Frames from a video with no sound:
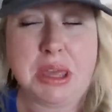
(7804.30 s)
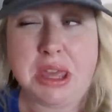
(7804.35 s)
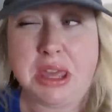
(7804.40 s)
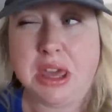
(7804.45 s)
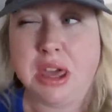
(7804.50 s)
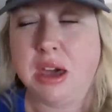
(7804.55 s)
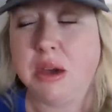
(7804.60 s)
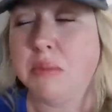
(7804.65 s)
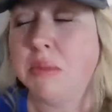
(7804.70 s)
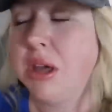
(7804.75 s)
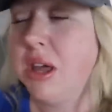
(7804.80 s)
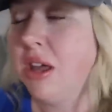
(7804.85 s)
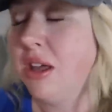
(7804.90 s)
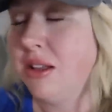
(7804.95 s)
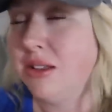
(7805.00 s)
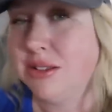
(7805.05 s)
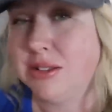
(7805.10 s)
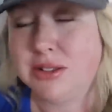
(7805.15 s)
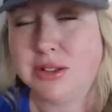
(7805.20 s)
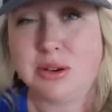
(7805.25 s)
p.m.
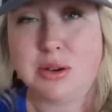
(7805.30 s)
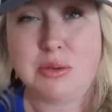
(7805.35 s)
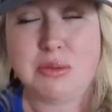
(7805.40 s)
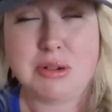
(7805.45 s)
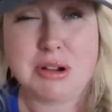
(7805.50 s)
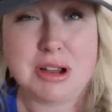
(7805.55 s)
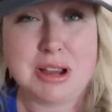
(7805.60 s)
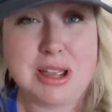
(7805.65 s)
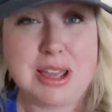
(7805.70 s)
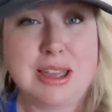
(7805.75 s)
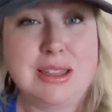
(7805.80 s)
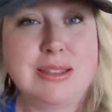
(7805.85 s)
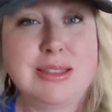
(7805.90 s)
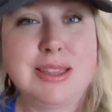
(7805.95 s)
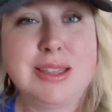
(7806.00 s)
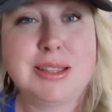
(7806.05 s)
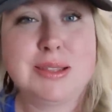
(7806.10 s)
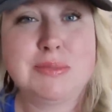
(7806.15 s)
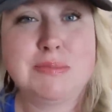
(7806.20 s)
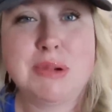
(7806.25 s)
Don't worry,
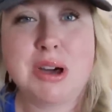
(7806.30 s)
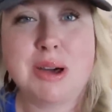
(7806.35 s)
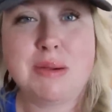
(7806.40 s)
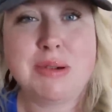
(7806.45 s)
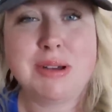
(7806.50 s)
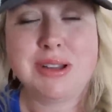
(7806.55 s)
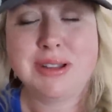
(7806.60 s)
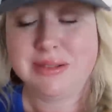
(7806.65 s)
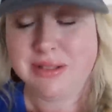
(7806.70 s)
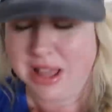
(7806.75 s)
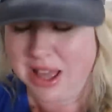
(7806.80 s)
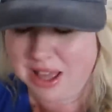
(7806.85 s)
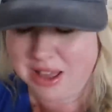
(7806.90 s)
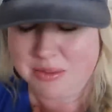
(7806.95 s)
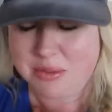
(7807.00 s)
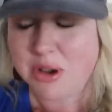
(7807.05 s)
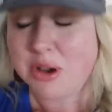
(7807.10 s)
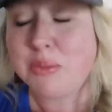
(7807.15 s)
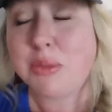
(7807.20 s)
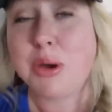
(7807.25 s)
this mama, I
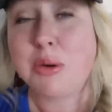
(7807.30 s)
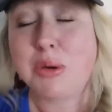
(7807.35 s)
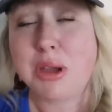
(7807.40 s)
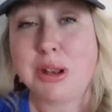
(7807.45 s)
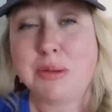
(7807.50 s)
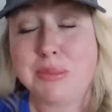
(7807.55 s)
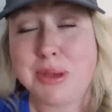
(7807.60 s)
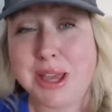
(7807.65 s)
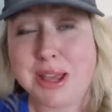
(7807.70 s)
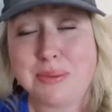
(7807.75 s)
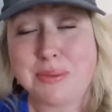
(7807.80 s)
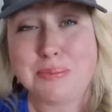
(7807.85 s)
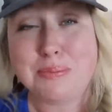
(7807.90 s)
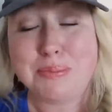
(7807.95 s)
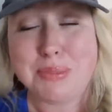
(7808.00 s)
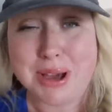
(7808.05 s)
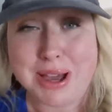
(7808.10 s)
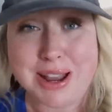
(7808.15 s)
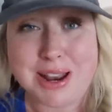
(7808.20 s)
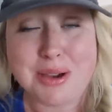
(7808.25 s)
am on my way to bed,
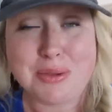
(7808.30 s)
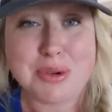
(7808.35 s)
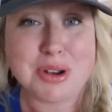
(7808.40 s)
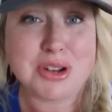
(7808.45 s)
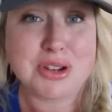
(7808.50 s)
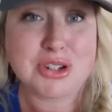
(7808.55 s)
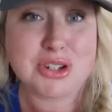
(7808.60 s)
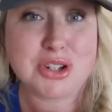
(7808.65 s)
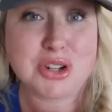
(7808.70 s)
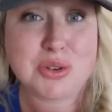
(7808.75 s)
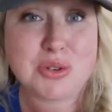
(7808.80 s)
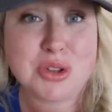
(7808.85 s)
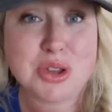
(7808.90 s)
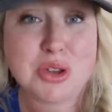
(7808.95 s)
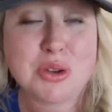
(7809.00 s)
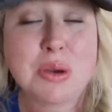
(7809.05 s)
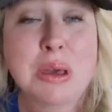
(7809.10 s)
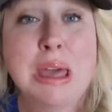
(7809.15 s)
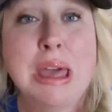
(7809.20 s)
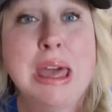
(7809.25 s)
but I wanted to show
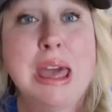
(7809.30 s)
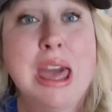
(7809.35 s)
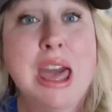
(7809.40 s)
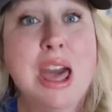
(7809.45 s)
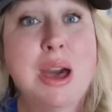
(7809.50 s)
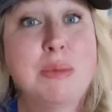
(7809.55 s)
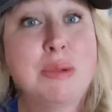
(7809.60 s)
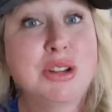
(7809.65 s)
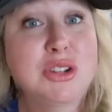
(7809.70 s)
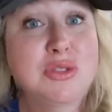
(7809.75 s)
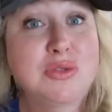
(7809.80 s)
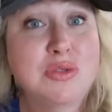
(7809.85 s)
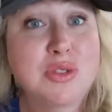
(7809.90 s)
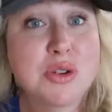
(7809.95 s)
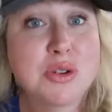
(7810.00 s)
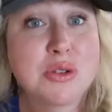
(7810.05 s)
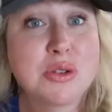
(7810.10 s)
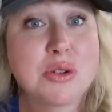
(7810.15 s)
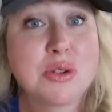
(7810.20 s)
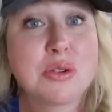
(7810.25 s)
you how much
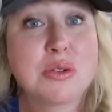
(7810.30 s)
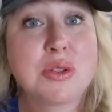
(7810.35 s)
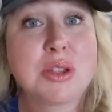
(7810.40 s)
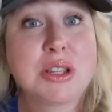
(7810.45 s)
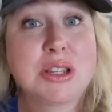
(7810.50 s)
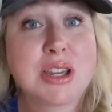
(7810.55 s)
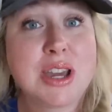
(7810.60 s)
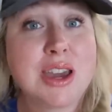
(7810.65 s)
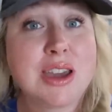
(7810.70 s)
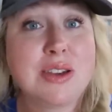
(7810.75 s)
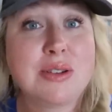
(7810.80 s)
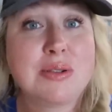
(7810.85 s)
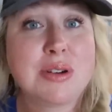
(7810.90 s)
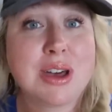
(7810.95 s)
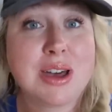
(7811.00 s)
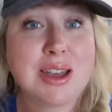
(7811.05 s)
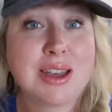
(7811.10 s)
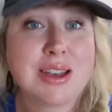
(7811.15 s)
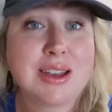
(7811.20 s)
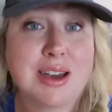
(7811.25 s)
further the tile
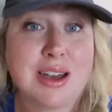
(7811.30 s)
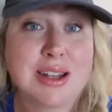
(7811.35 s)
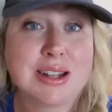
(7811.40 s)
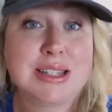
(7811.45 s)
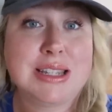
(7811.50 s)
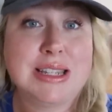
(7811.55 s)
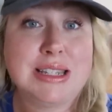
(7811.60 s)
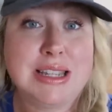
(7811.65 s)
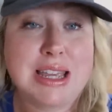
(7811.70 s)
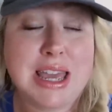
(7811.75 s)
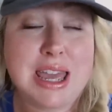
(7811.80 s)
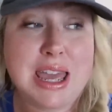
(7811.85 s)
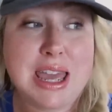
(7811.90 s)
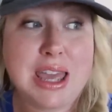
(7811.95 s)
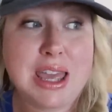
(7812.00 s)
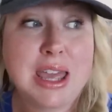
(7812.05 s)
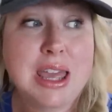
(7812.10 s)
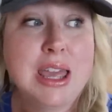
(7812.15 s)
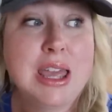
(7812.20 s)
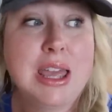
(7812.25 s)
guy got
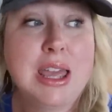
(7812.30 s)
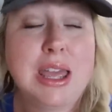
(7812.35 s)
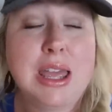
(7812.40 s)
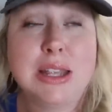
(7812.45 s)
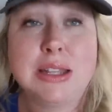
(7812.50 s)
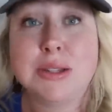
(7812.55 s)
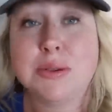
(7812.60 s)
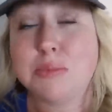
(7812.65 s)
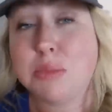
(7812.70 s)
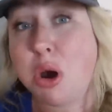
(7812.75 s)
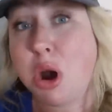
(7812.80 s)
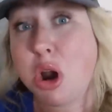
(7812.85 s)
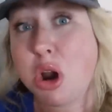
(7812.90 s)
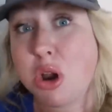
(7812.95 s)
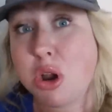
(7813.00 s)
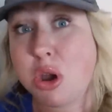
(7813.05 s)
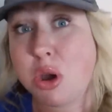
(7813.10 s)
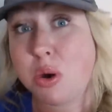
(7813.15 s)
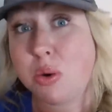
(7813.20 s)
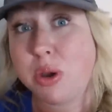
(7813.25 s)
today.
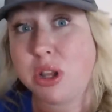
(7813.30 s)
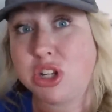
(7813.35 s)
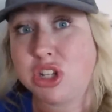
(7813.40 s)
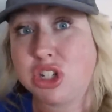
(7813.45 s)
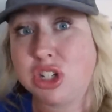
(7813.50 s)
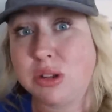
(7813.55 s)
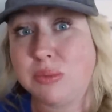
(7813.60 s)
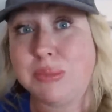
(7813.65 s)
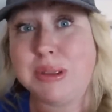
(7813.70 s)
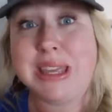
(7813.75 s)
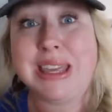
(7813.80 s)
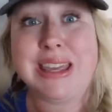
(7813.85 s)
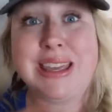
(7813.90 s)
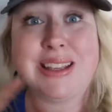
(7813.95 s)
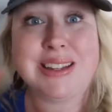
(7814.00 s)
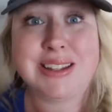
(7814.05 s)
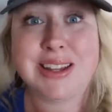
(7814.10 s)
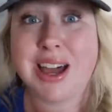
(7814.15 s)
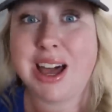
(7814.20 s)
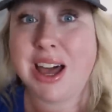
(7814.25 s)
Tomorrow, it should
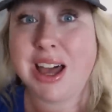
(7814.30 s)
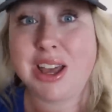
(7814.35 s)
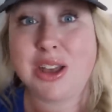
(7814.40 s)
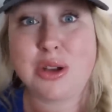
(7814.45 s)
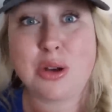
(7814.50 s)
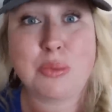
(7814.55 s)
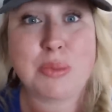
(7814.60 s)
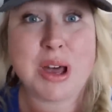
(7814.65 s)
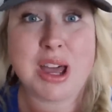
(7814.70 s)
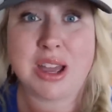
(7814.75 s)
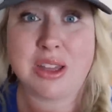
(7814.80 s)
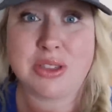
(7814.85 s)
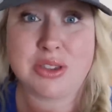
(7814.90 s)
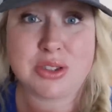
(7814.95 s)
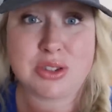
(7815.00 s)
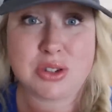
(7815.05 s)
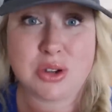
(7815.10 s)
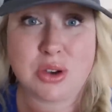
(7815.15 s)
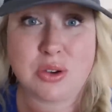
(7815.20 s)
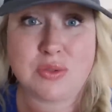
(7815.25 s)
be tile behind the
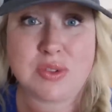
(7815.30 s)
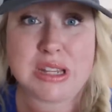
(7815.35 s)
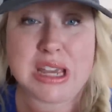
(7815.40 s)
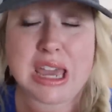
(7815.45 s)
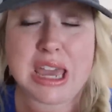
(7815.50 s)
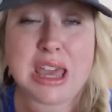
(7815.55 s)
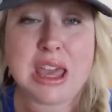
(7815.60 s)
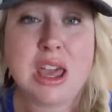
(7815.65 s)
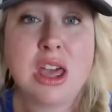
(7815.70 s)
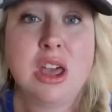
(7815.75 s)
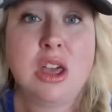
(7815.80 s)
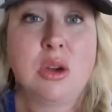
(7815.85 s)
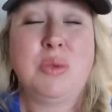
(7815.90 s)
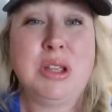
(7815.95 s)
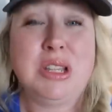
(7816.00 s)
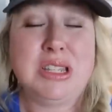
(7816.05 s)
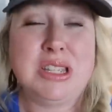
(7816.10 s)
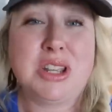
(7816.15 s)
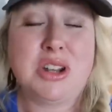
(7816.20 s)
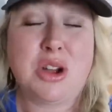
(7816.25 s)
stove day.
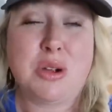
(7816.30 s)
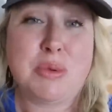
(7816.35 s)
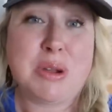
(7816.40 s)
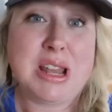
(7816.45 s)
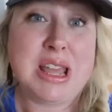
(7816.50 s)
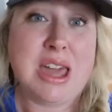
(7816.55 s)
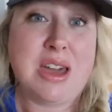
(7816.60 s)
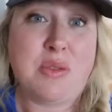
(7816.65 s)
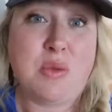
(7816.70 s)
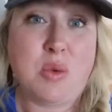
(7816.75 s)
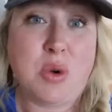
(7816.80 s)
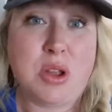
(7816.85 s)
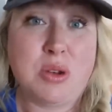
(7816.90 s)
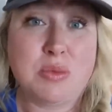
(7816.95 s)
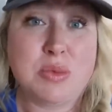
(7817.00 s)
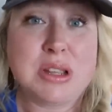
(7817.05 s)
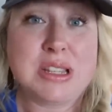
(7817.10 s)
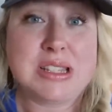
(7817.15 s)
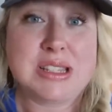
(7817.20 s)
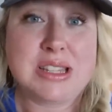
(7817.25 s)
We did already have one
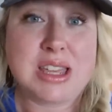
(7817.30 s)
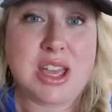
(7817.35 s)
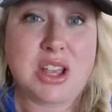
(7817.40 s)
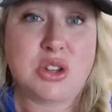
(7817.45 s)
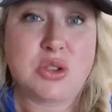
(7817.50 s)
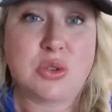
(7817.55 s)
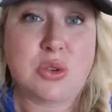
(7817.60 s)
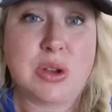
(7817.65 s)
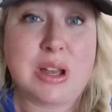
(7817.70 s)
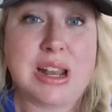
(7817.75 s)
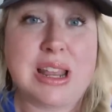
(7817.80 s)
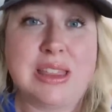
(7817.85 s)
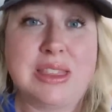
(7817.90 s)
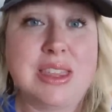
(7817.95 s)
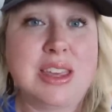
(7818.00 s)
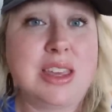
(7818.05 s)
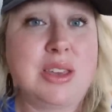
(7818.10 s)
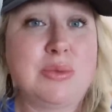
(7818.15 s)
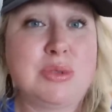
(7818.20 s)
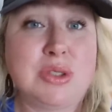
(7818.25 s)
reschedule, and I
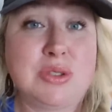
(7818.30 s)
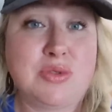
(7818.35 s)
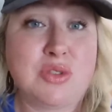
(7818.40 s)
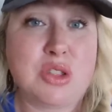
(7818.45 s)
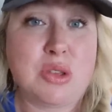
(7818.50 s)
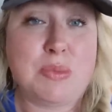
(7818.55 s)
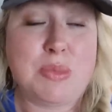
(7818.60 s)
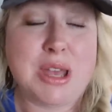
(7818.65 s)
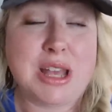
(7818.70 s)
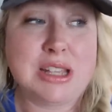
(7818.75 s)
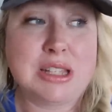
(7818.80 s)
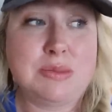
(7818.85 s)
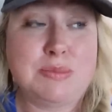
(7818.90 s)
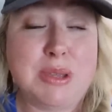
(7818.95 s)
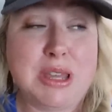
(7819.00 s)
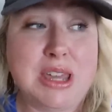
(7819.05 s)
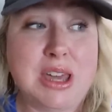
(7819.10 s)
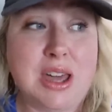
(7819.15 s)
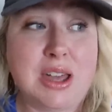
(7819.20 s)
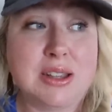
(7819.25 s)
think it was for the best
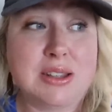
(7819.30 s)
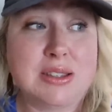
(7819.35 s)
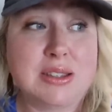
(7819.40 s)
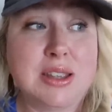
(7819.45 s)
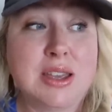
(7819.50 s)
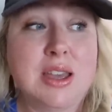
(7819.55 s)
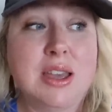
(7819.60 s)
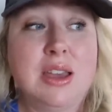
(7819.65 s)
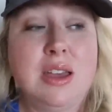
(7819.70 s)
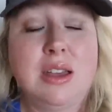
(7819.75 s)
because